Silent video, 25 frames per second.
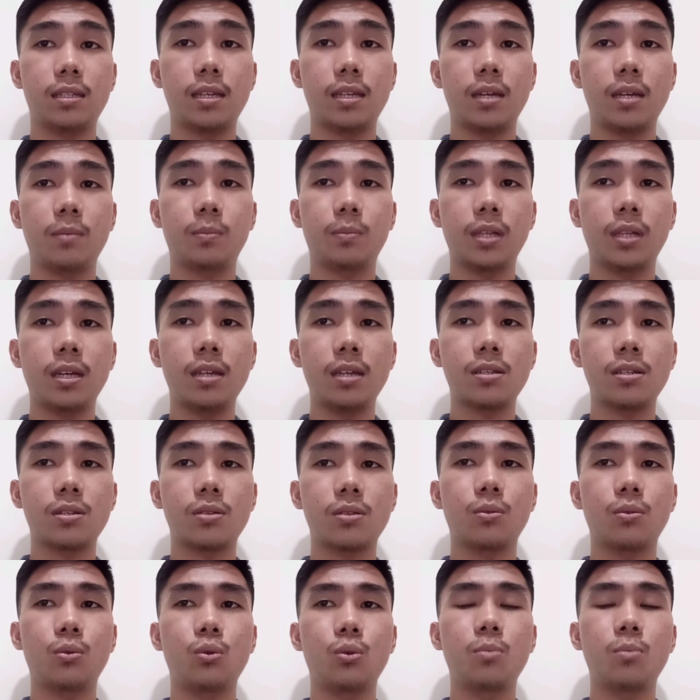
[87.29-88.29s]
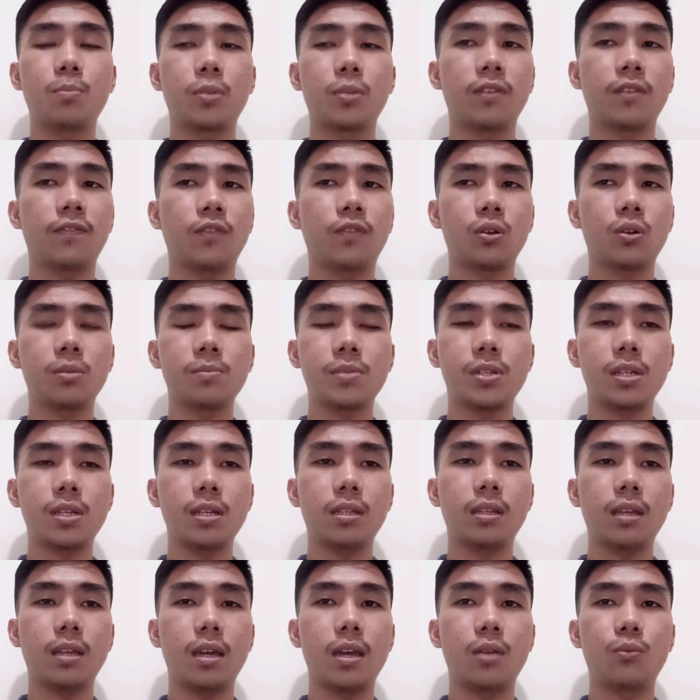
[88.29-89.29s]
take place, who performs
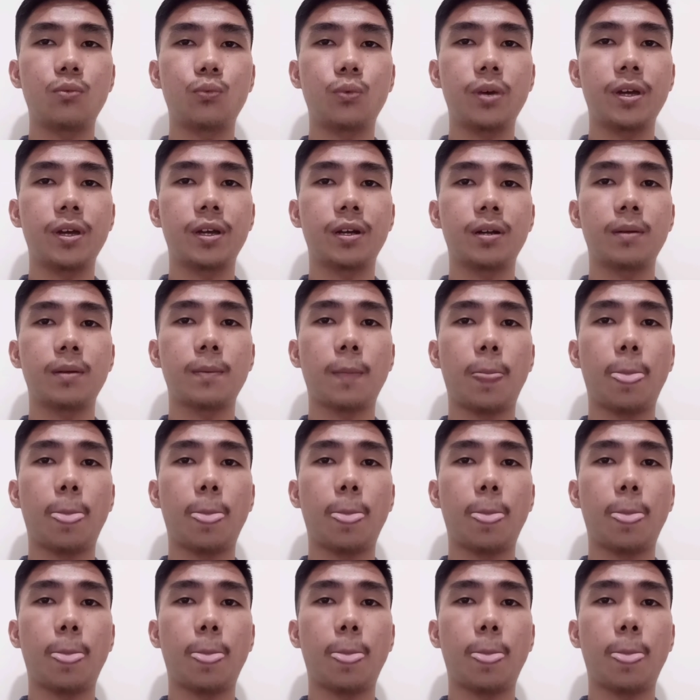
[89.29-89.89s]
it, and where.